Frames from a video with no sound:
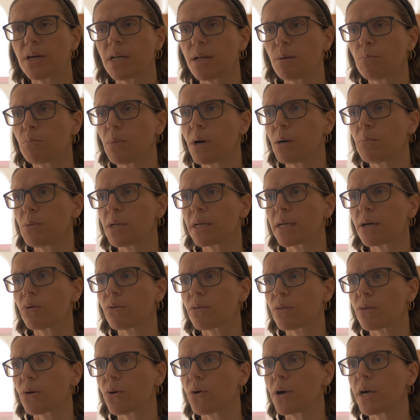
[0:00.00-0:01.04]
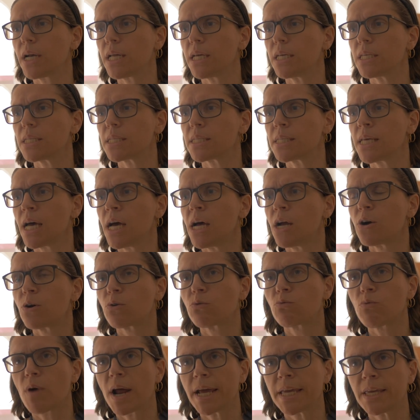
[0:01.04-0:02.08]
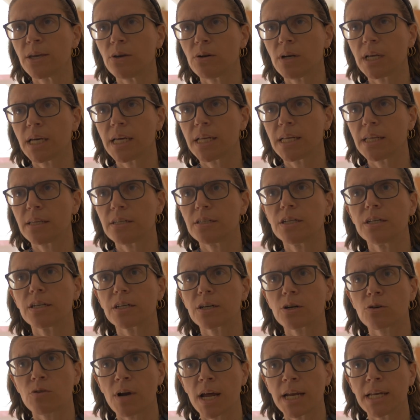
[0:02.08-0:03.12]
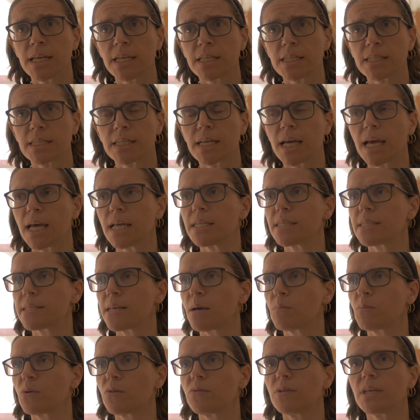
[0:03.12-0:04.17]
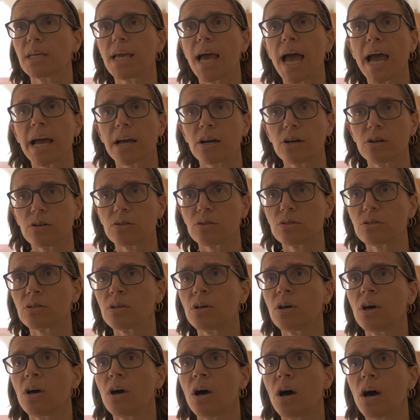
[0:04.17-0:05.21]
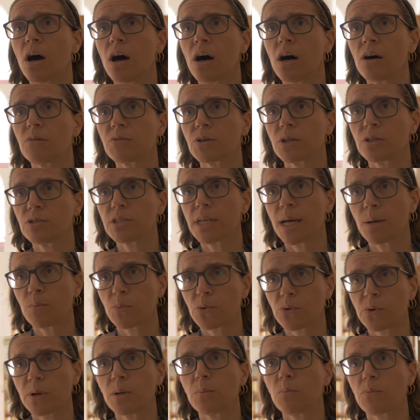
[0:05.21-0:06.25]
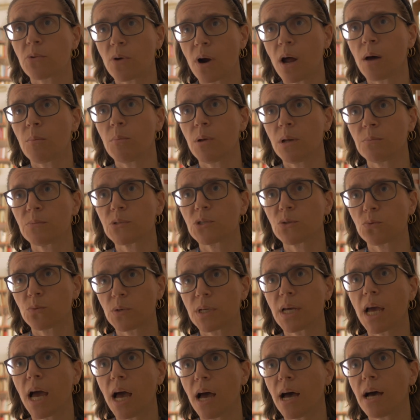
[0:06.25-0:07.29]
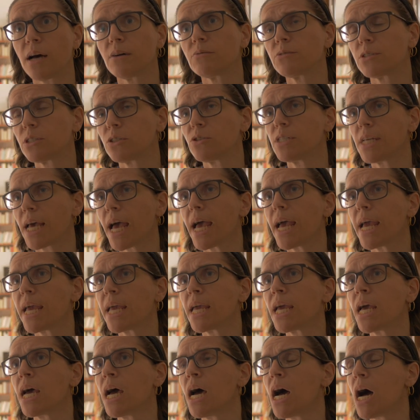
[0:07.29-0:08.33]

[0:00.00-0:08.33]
and public authorities regulated credit and some of the echoes of contemporary problems we have today